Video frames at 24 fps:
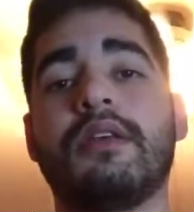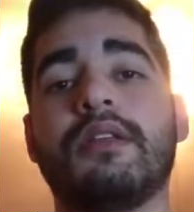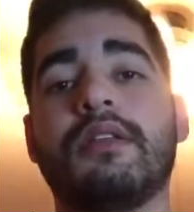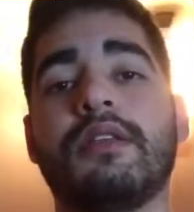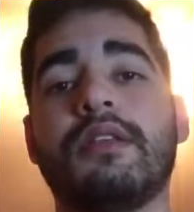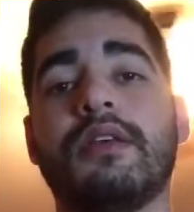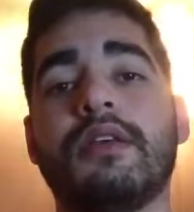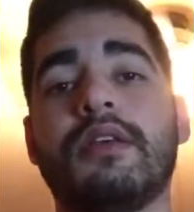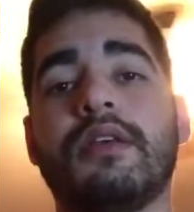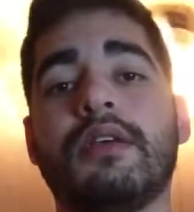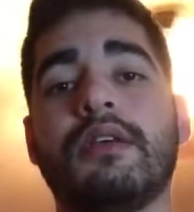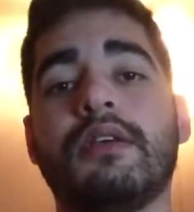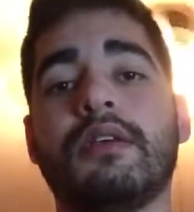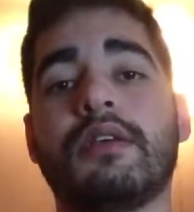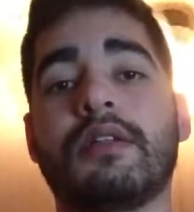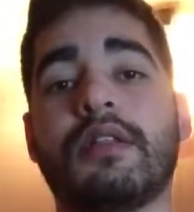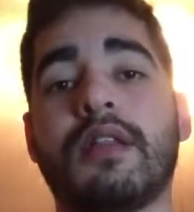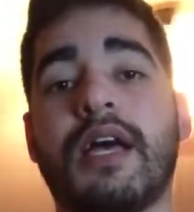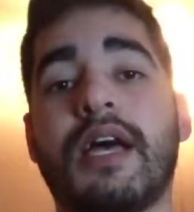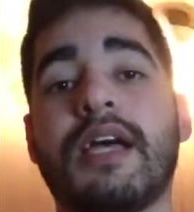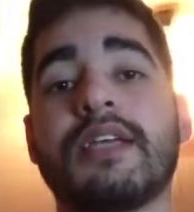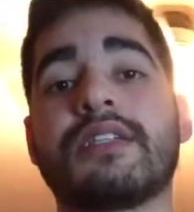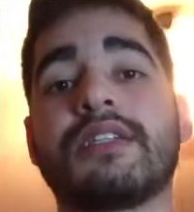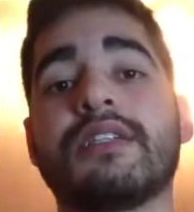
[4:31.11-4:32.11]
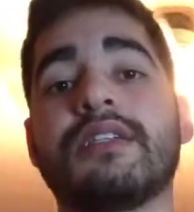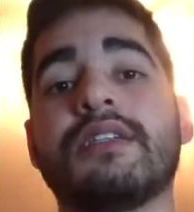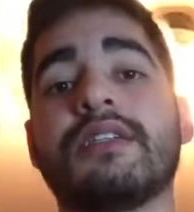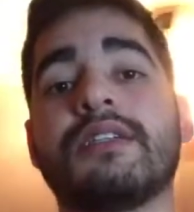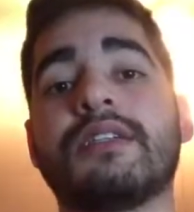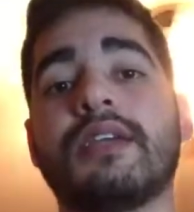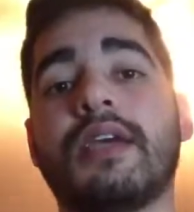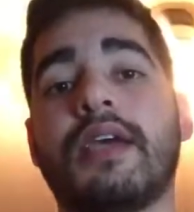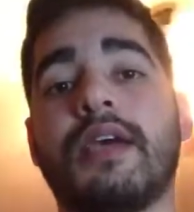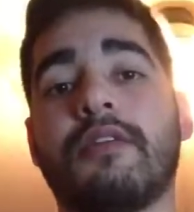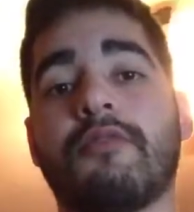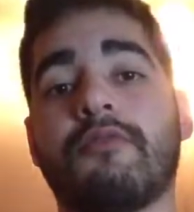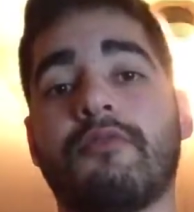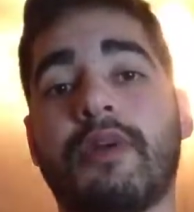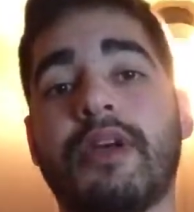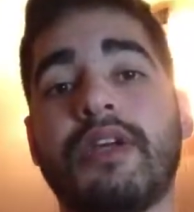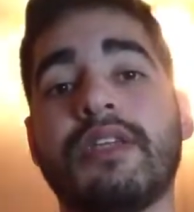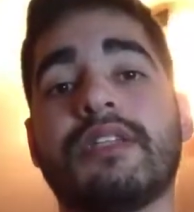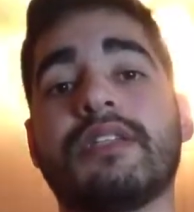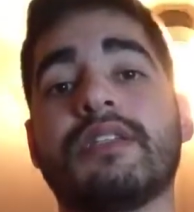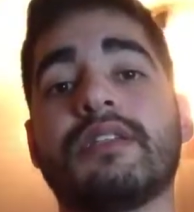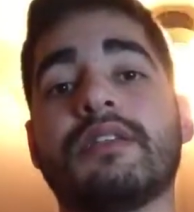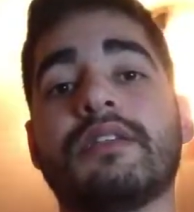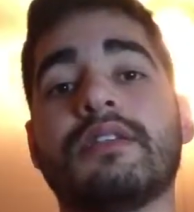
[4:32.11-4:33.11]
the classes and
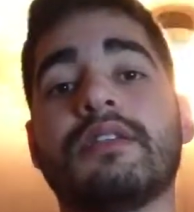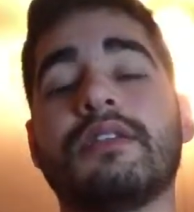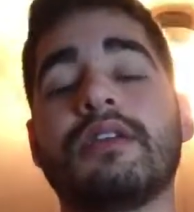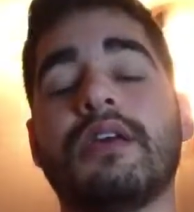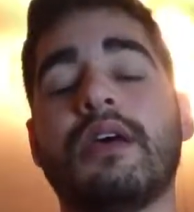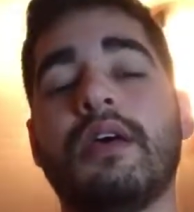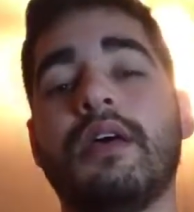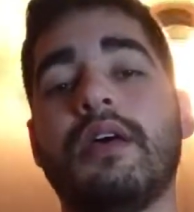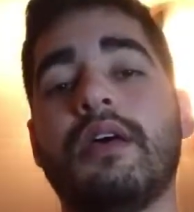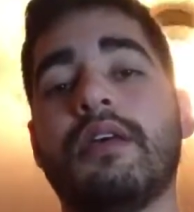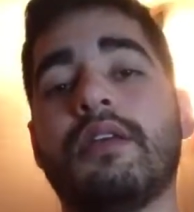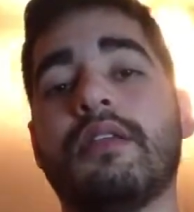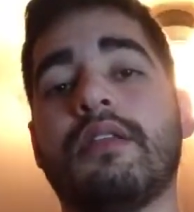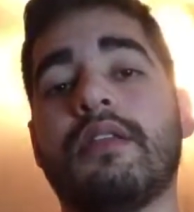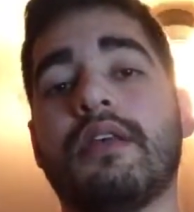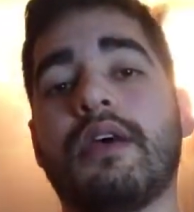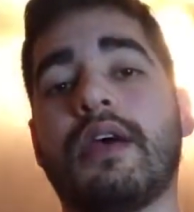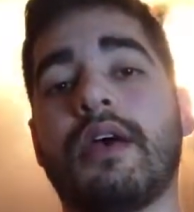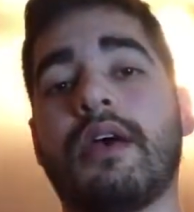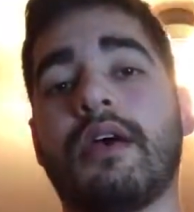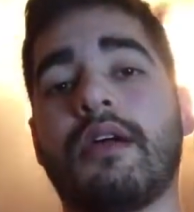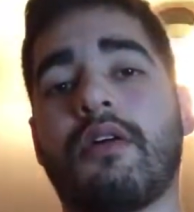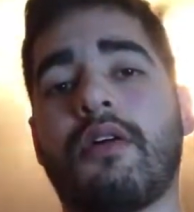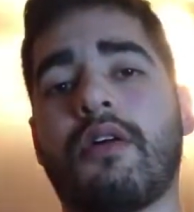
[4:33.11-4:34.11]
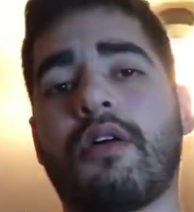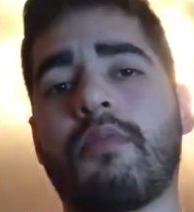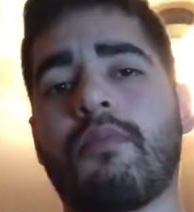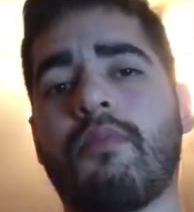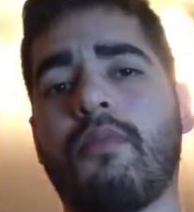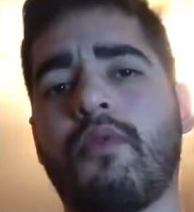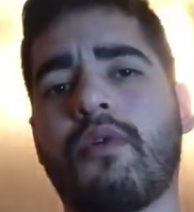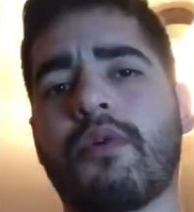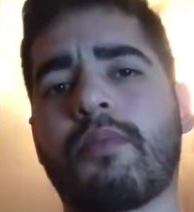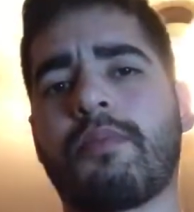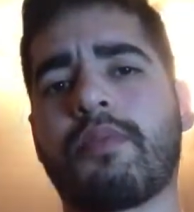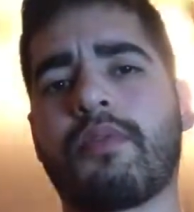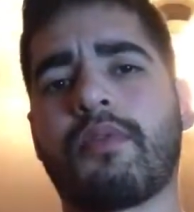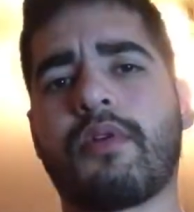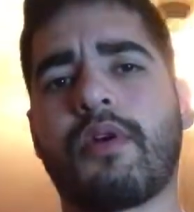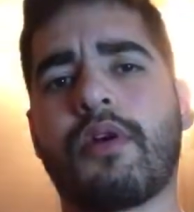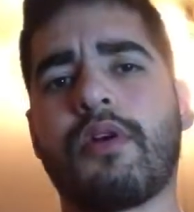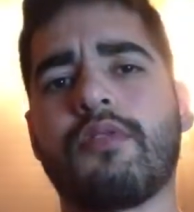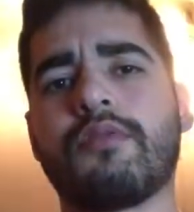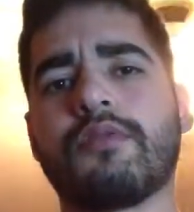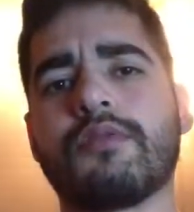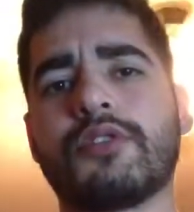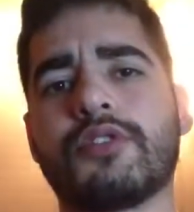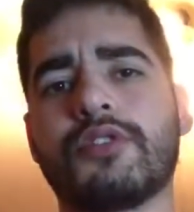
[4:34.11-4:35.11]
races that are more
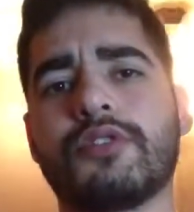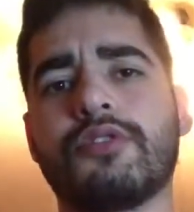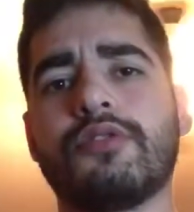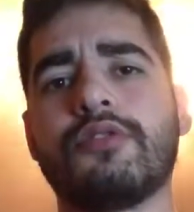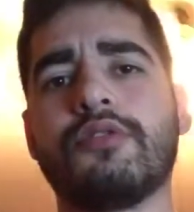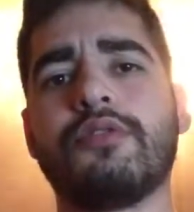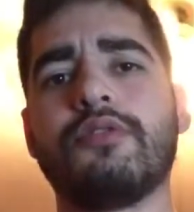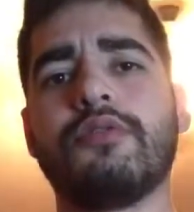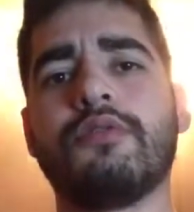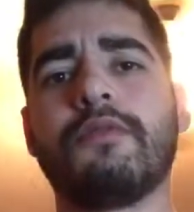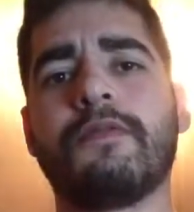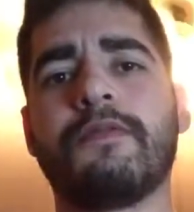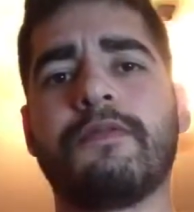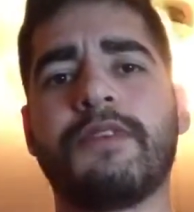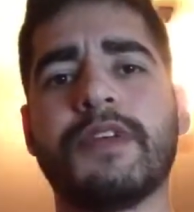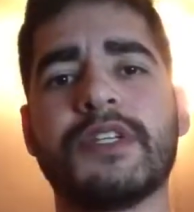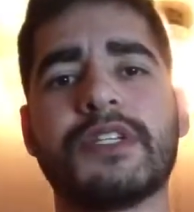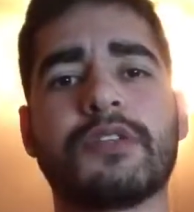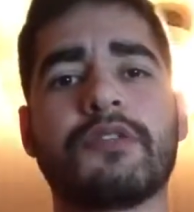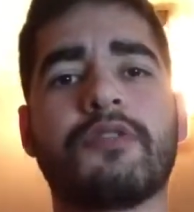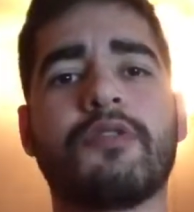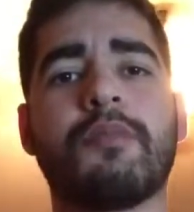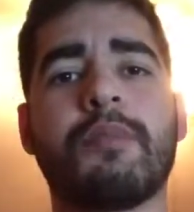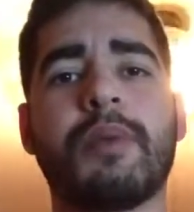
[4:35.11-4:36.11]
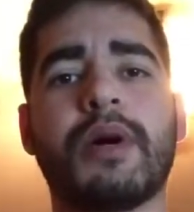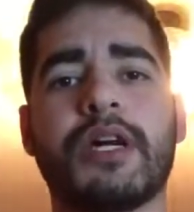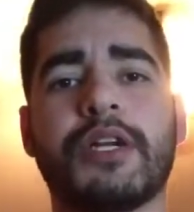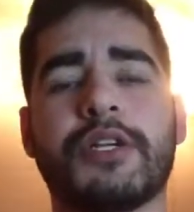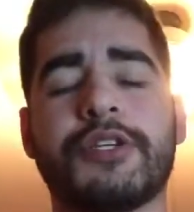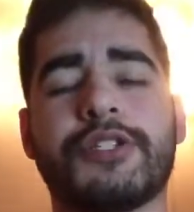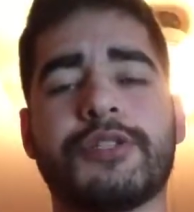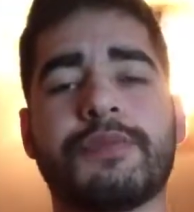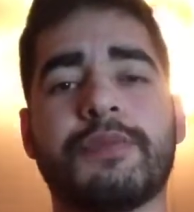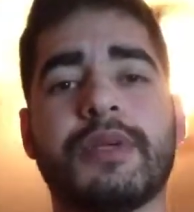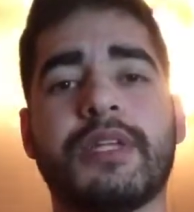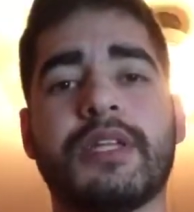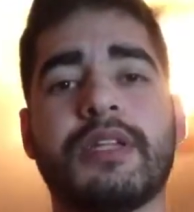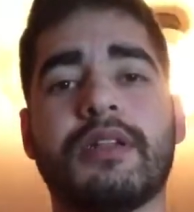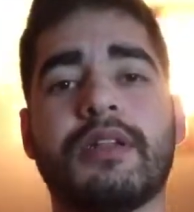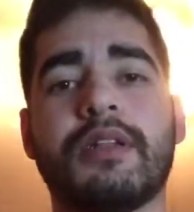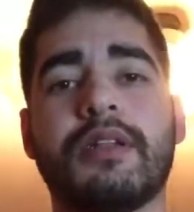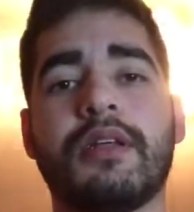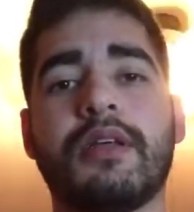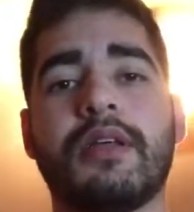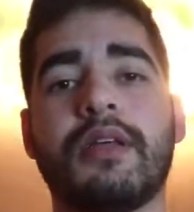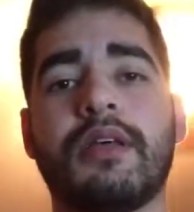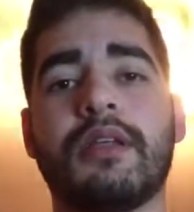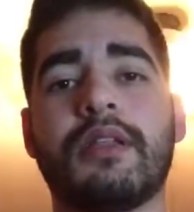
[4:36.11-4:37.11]
prone to physical punishment
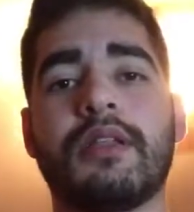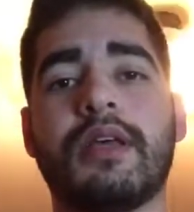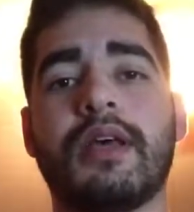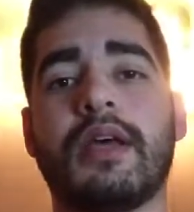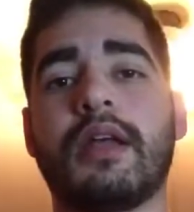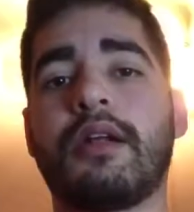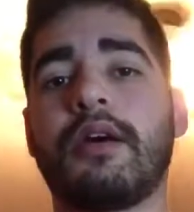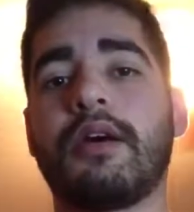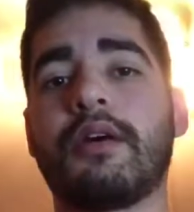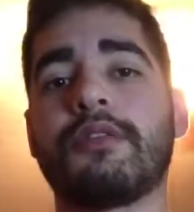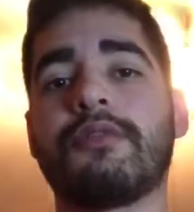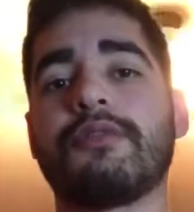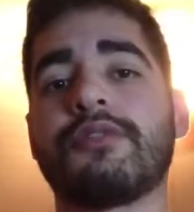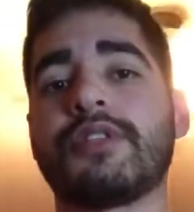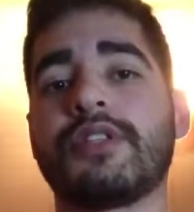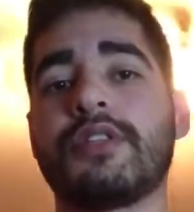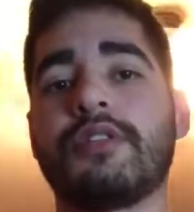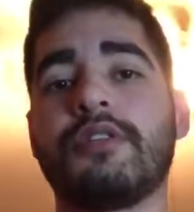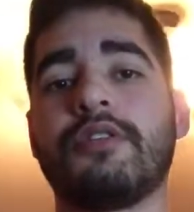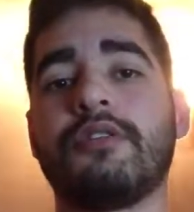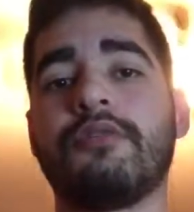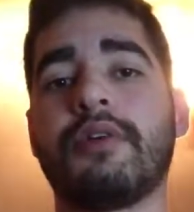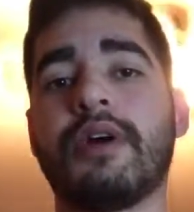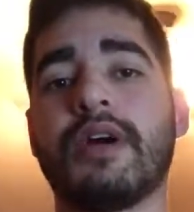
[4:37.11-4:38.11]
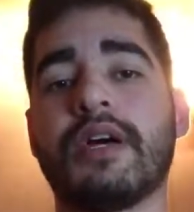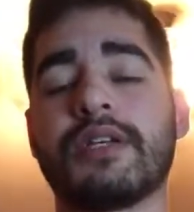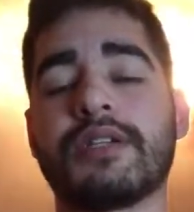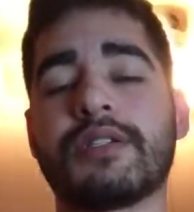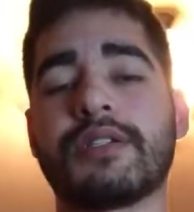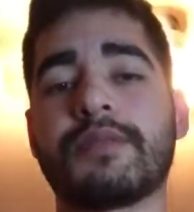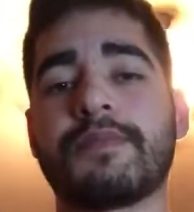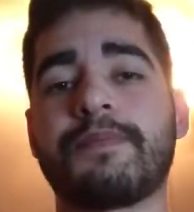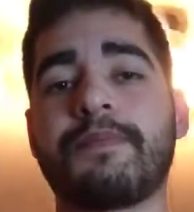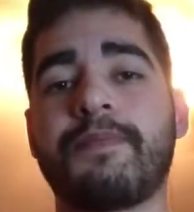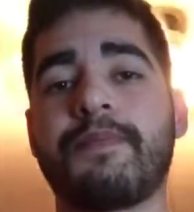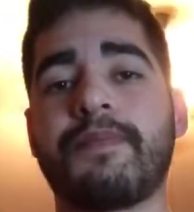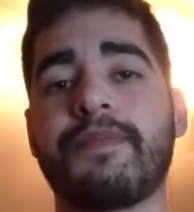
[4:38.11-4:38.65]
than others in the U.S.